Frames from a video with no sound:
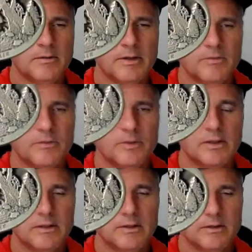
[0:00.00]
They've
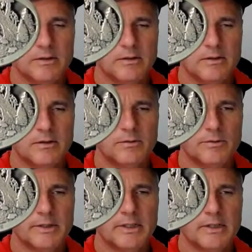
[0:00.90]

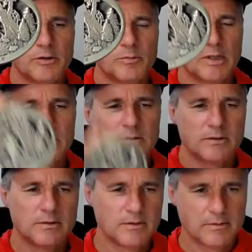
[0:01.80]
redone their buckle.